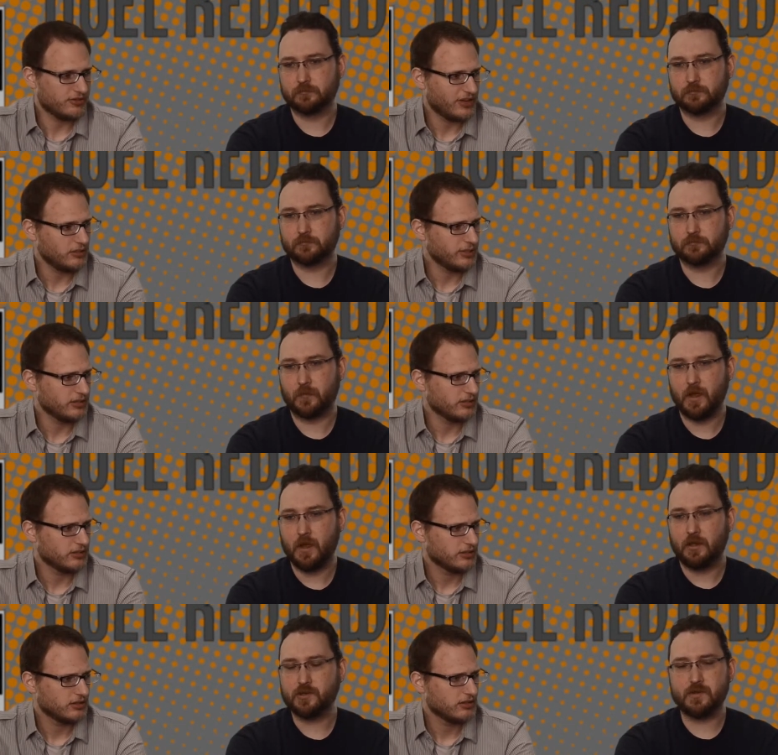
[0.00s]
Speaker 1: development?
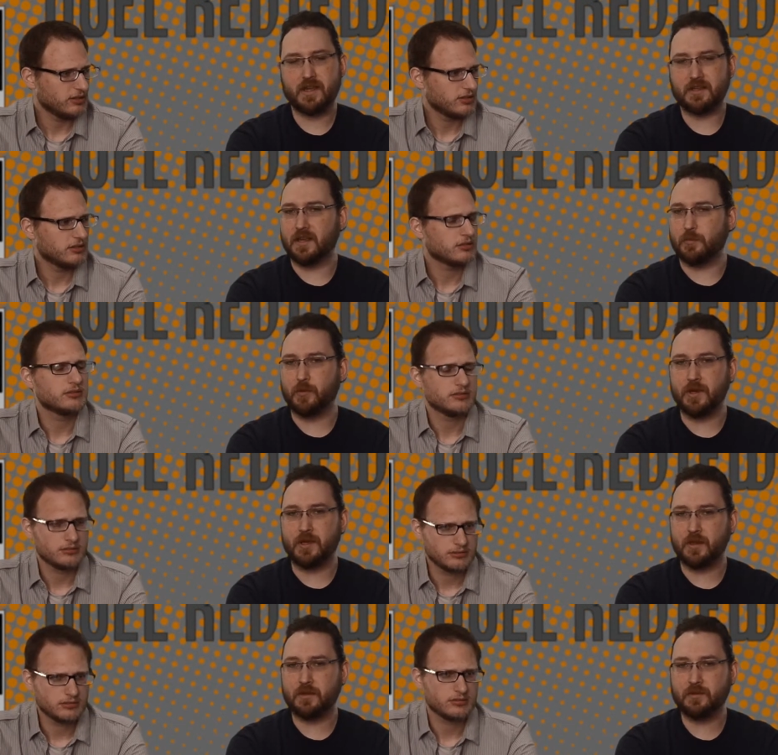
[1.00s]
Speaker 2: Sure, they did,
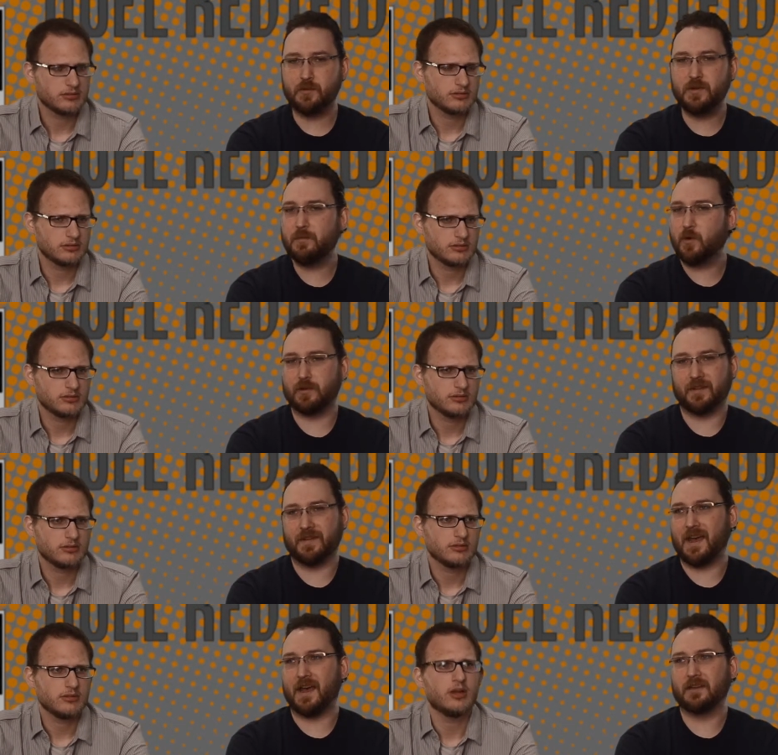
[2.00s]
but you need more
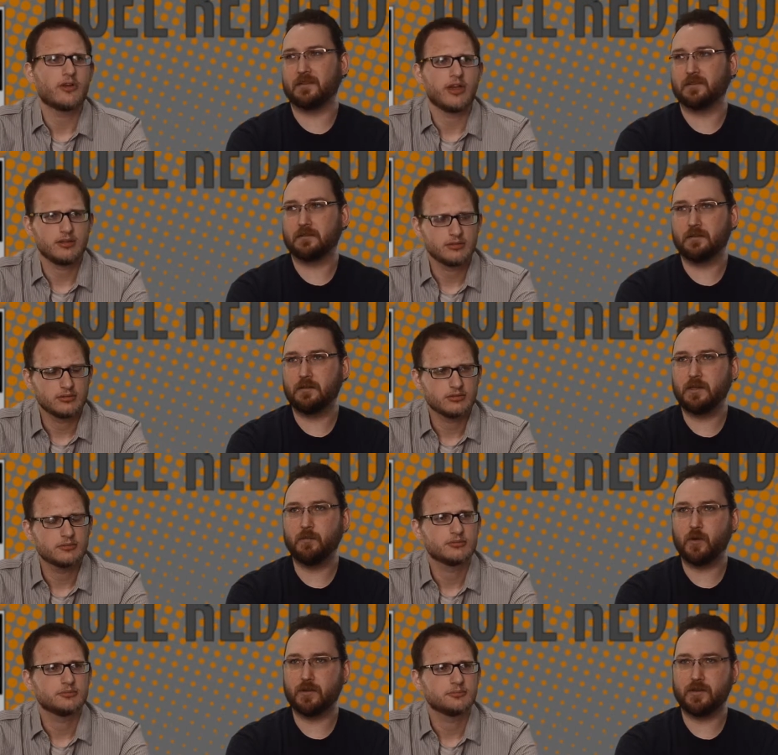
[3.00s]
than that. Okay. You
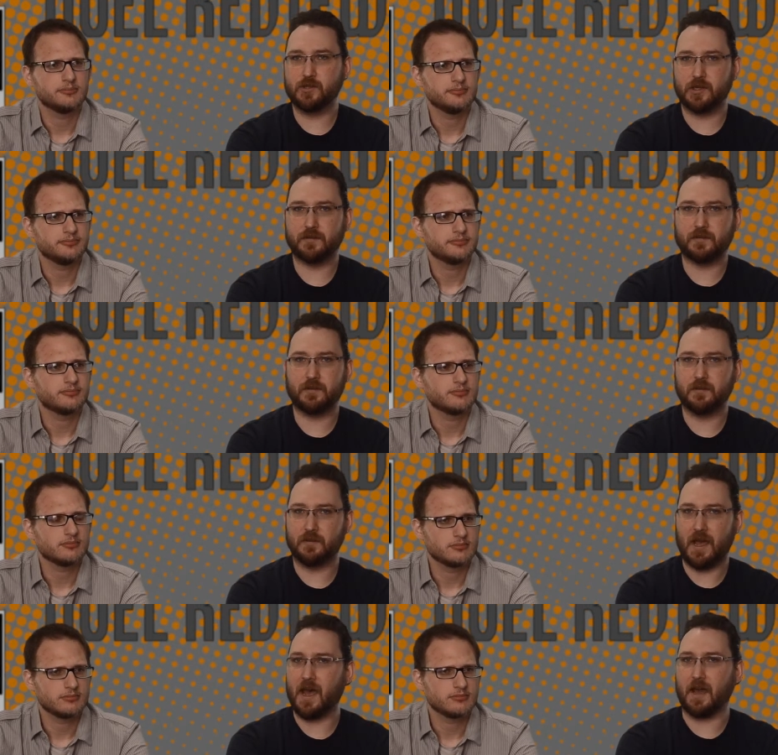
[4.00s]
need more than just
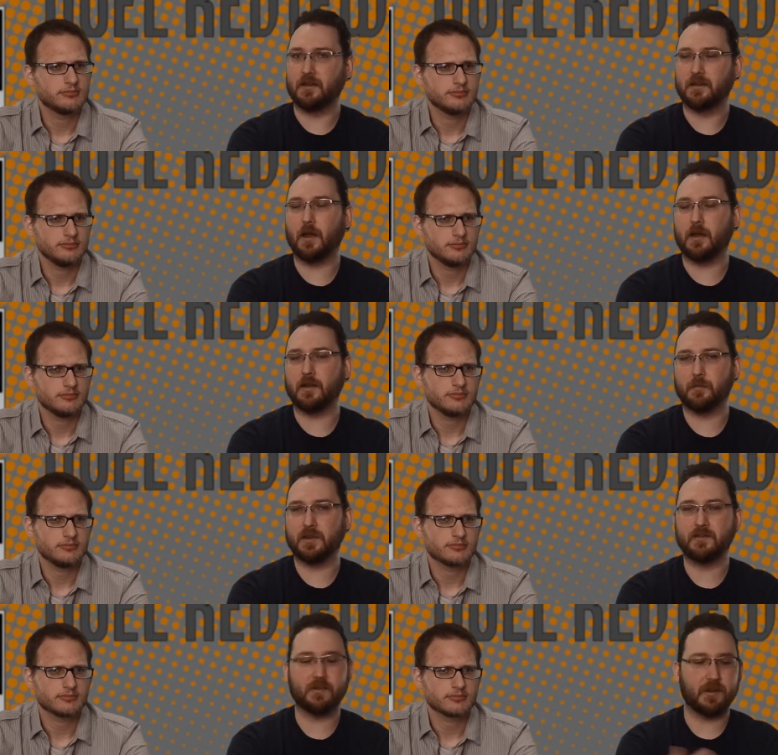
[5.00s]
that. I, I
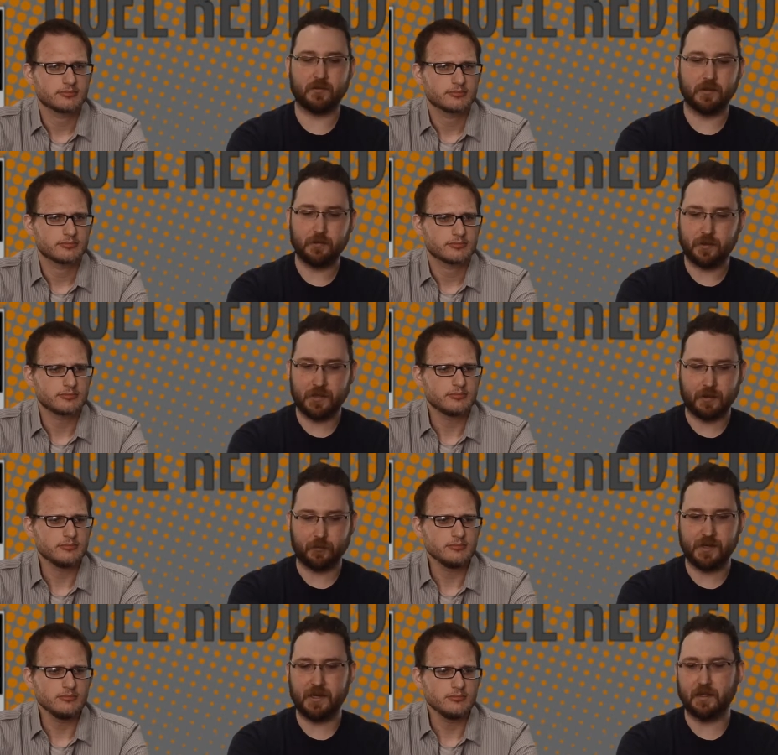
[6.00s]
mean, because it's literally
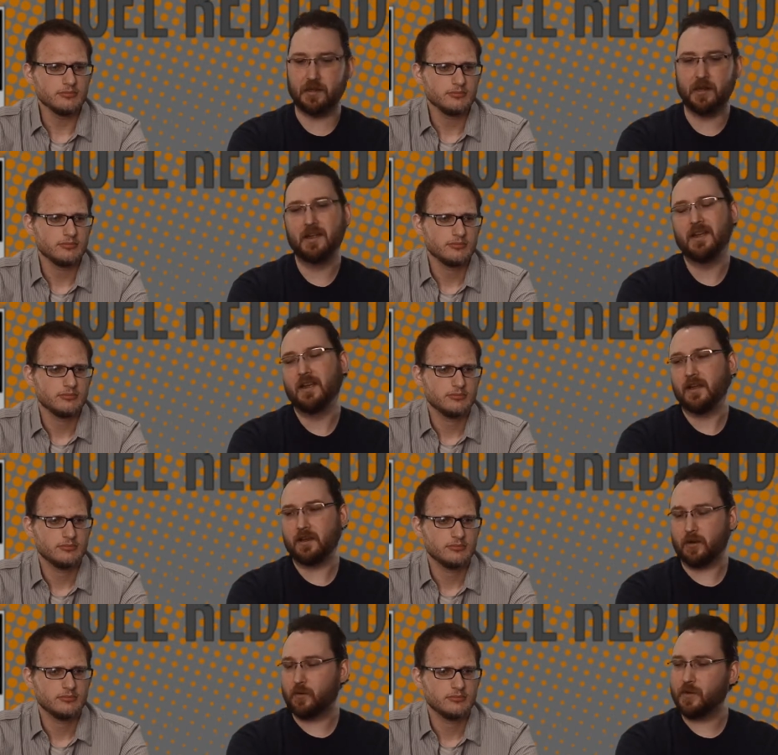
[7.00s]
like reading a,
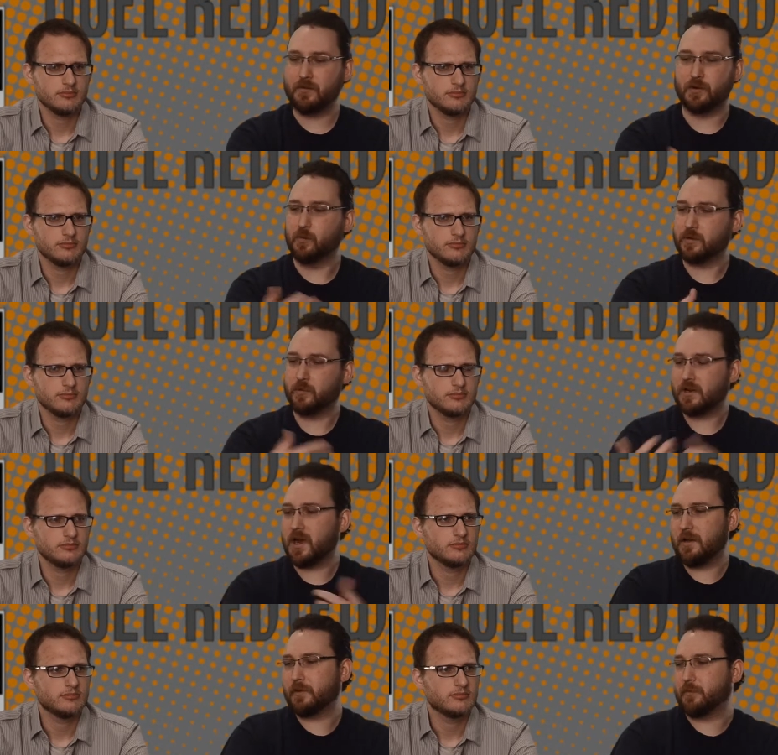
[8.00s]
you know, whatever. We're, we're
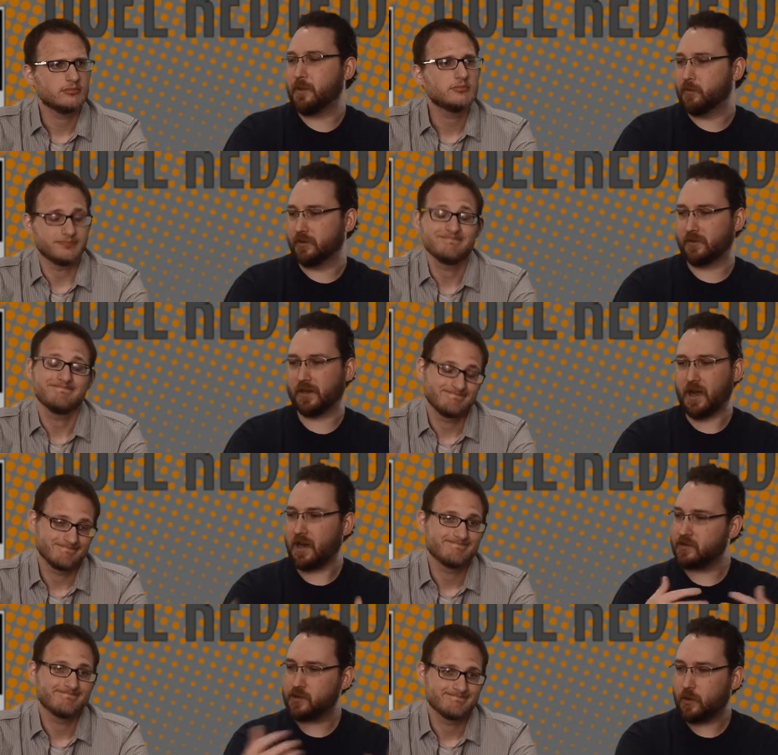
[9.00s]
comic people. It's like
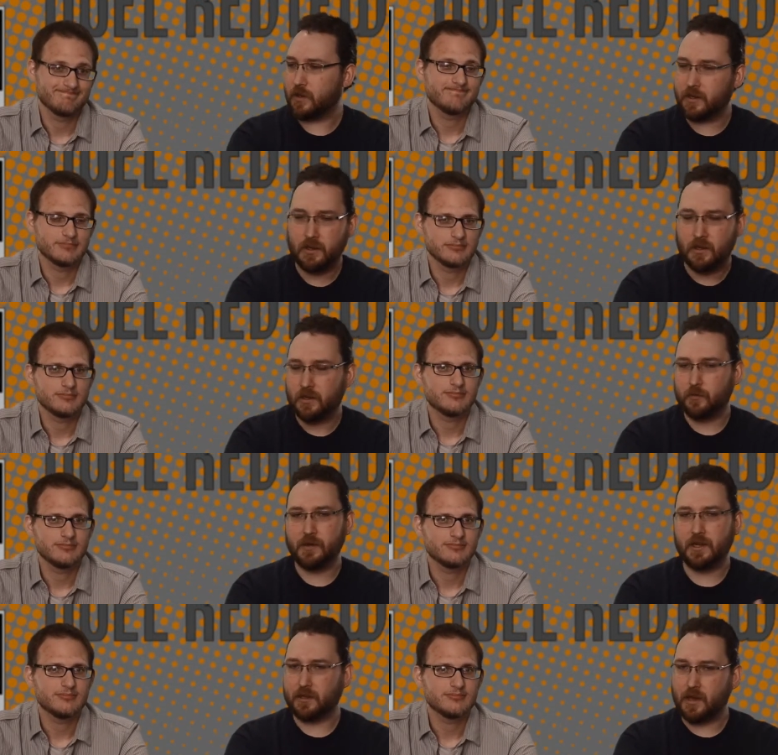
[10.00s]
I enjoy
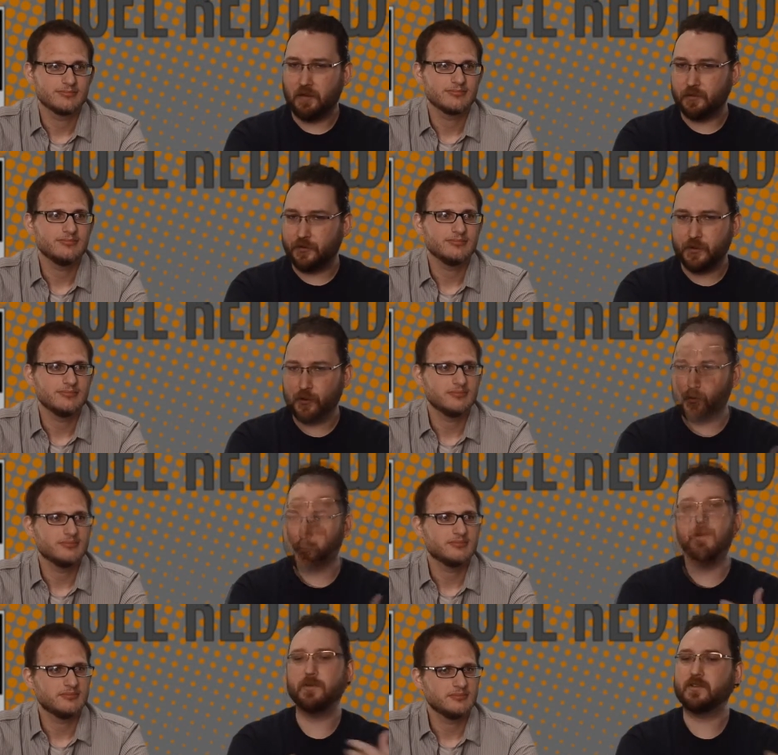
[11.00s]
reading a novel
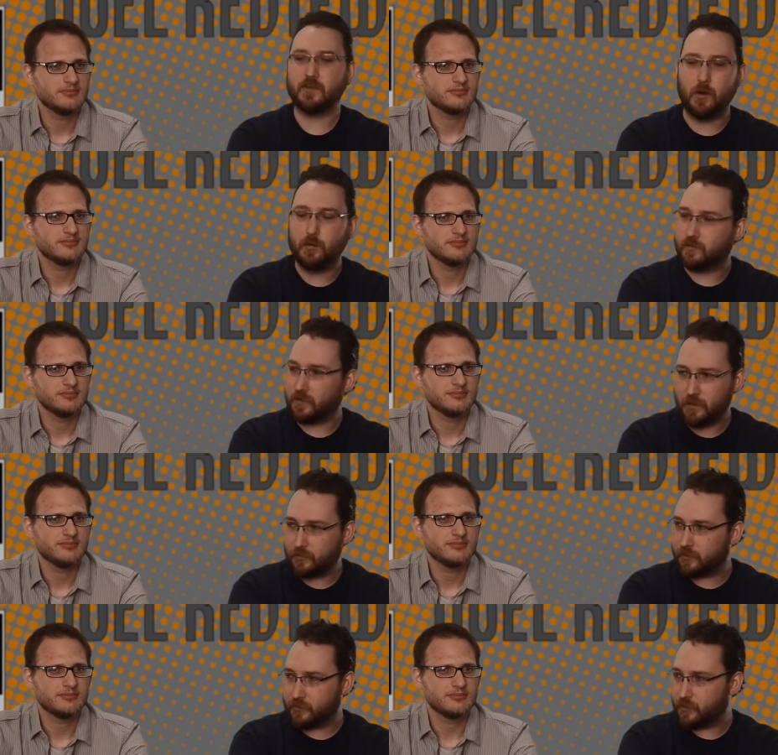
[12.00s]
too, but it was so
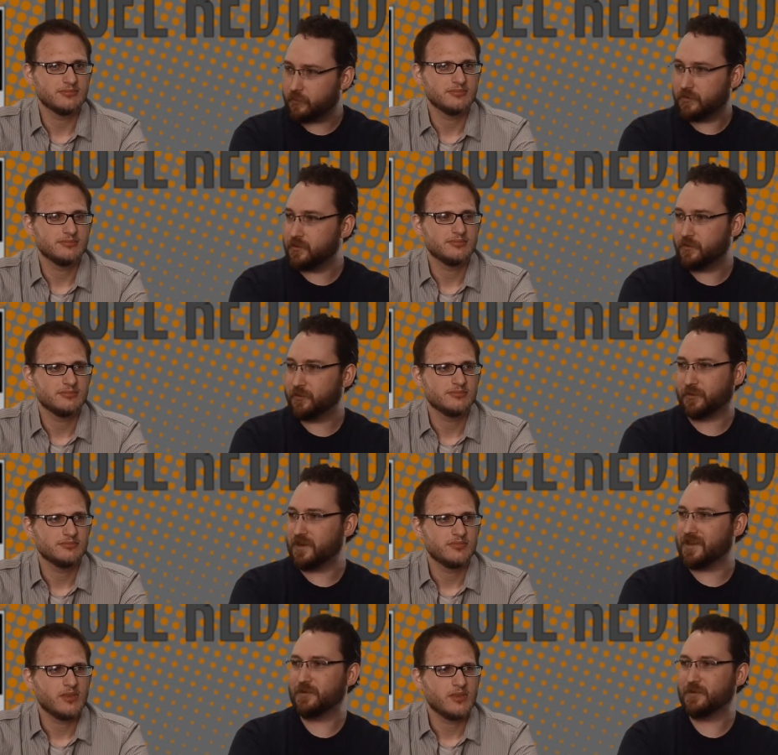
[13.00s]
slow, dude. You don't you don't agree that you